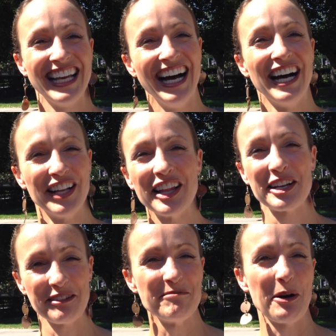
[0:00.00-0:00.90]
and many
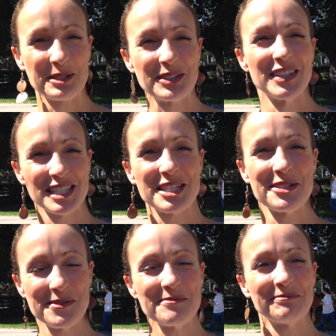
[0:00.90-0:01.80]
other people out there.
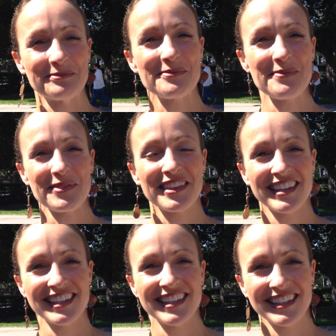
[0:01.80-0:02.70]
So
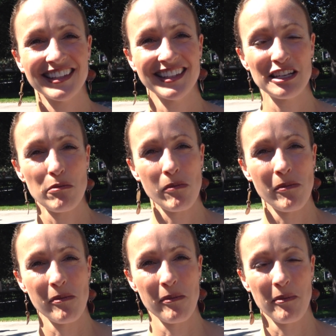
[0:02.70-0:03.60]
I want to
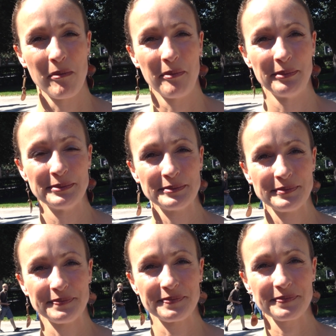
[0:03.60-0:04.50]
know
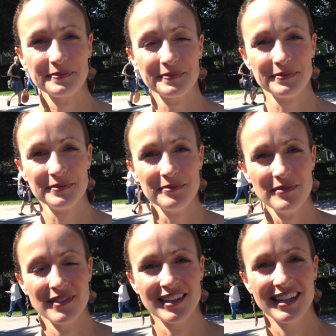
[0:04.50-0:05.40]
what the
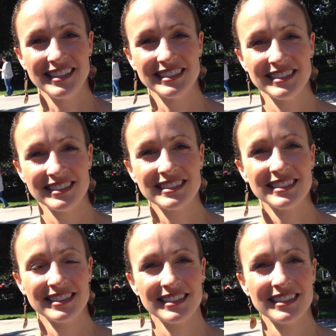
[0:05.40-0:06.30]
next big
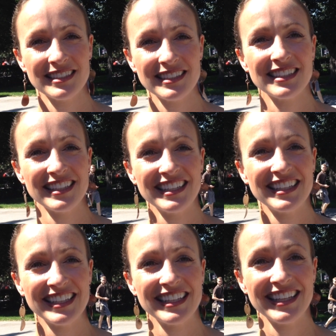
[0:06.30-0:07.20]
topic is going to be for you.